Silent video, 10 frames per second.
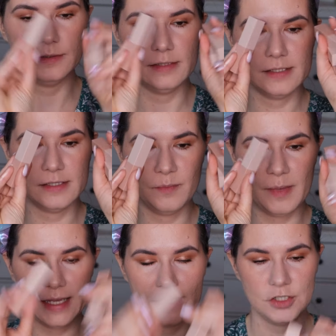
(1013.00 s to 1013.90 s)
This is the
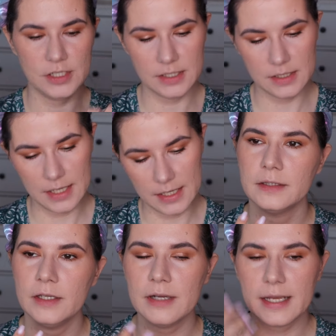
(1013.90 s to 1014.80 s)
packaging.
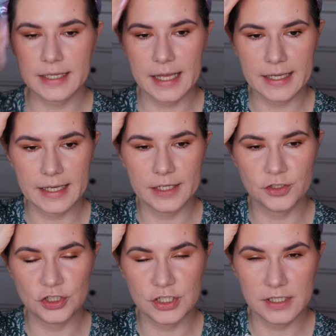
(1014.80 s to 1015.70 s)
They are like, like a
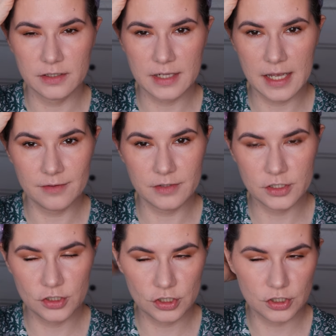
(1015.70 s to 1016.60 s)
sheer
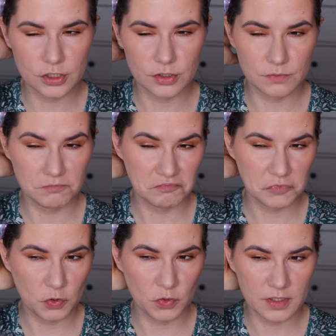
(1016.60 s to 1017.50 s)
coverage
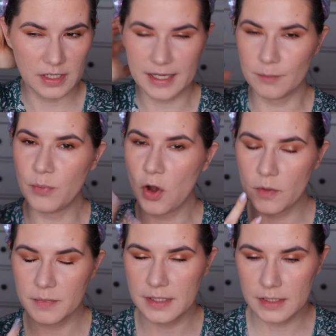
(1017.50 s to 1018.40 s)
or like a
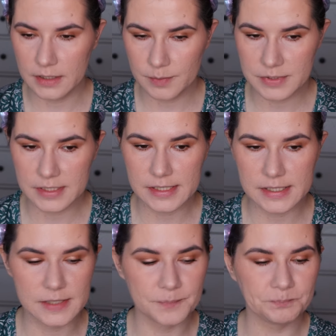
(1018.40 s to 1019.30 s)
balmy
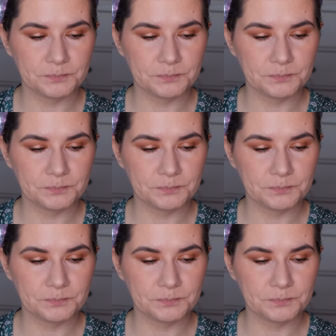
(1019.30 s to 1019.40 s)
lipsticks.